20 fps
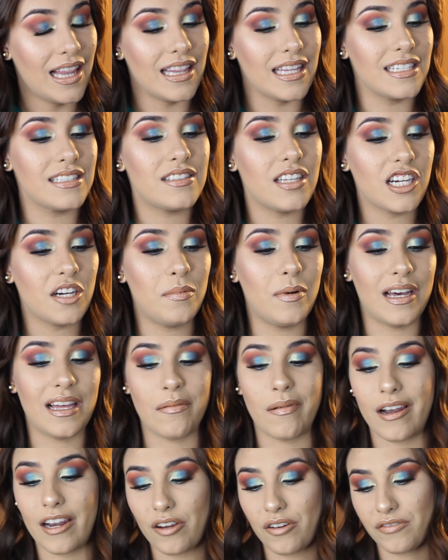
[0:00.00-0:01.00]
Let's talk about El
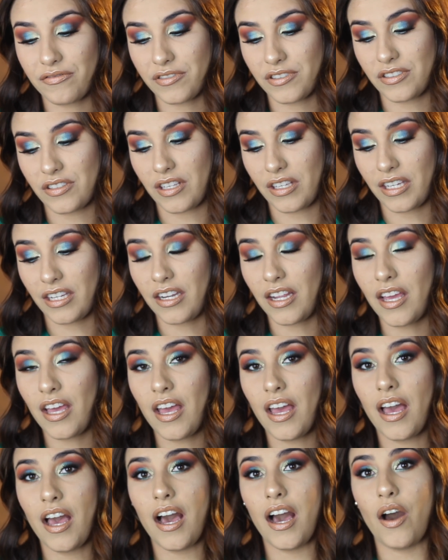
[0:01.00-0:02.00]
Malecón for a second.
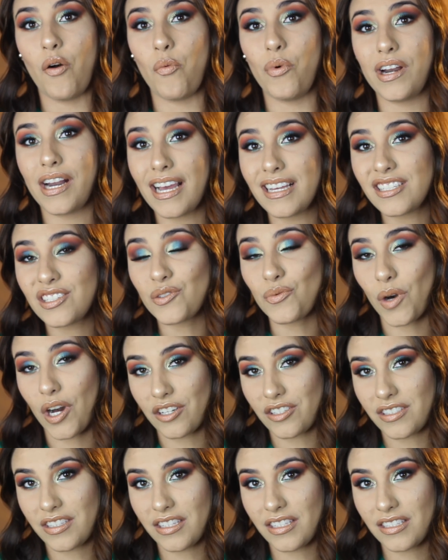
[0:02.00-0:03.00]
when I
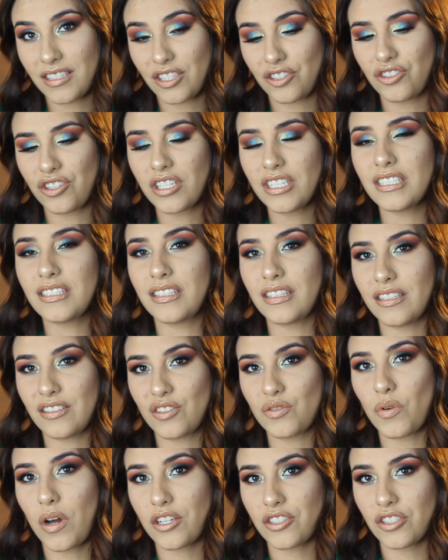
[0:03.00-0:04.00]
swatched this, you're going to see the
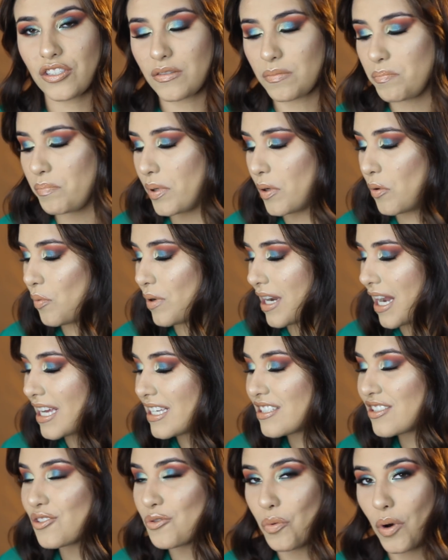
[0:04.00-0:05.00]
swatches. But when I
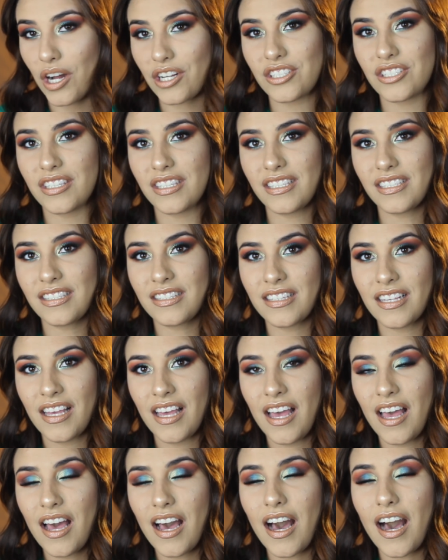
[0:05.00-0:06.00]
swatched this,
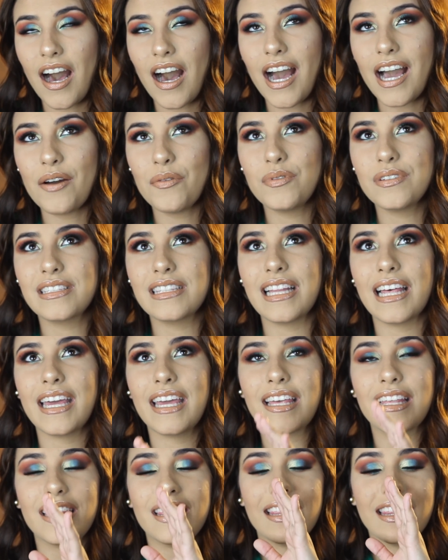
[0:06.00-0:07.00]
I was
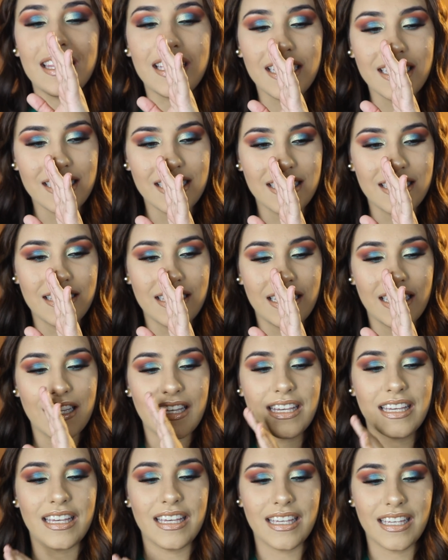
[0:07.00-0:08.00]
like, this
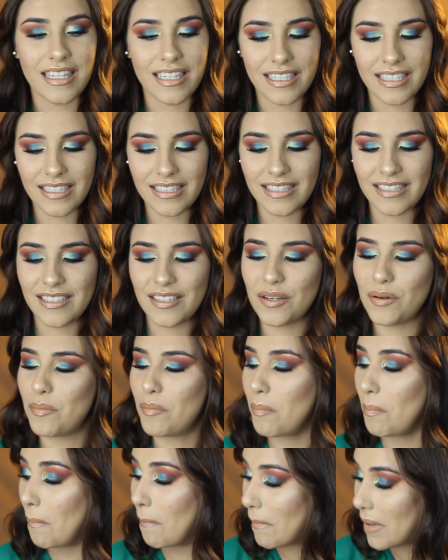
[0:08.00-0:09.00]
is
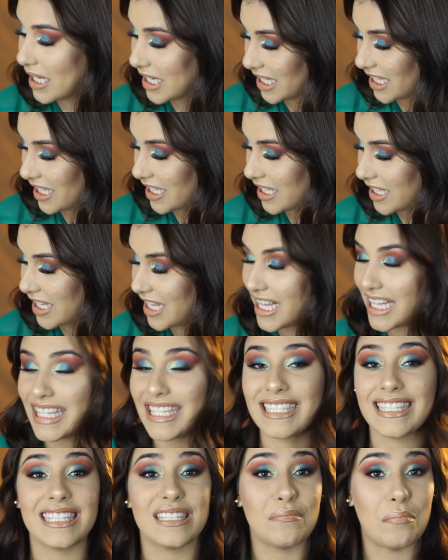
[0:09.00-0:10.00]
money.
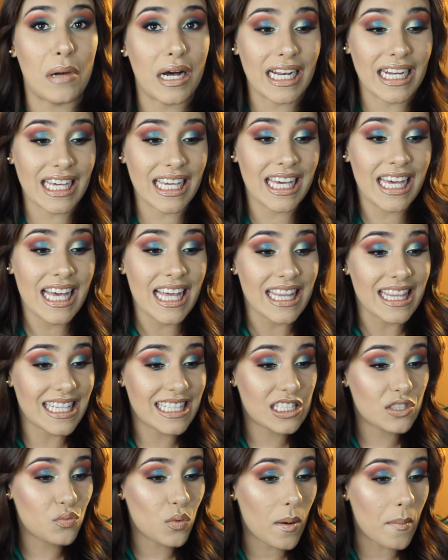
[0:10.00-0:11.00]
This is money.
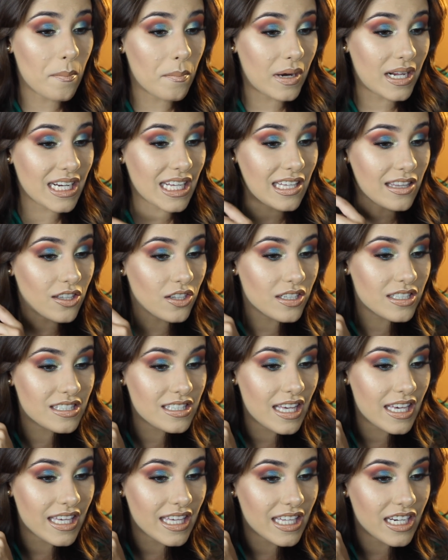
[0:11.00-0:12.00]
This is what money looks
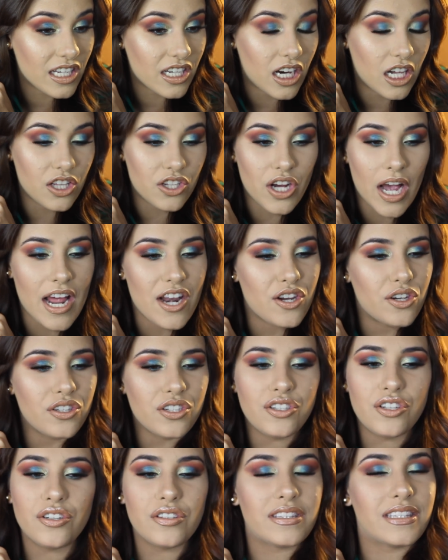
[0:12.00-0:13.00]
like in a color. I know
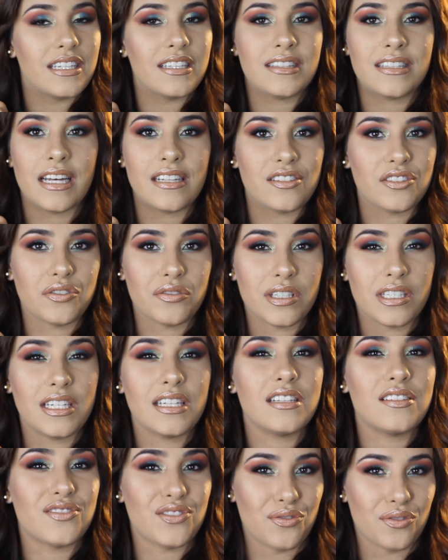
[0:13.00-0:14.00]
you don't think that's green.
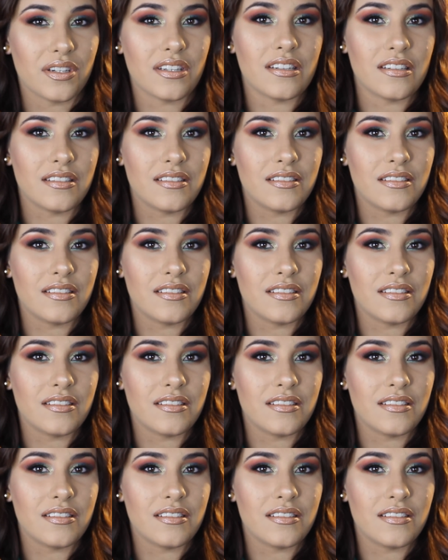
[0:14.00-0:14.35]
It's green.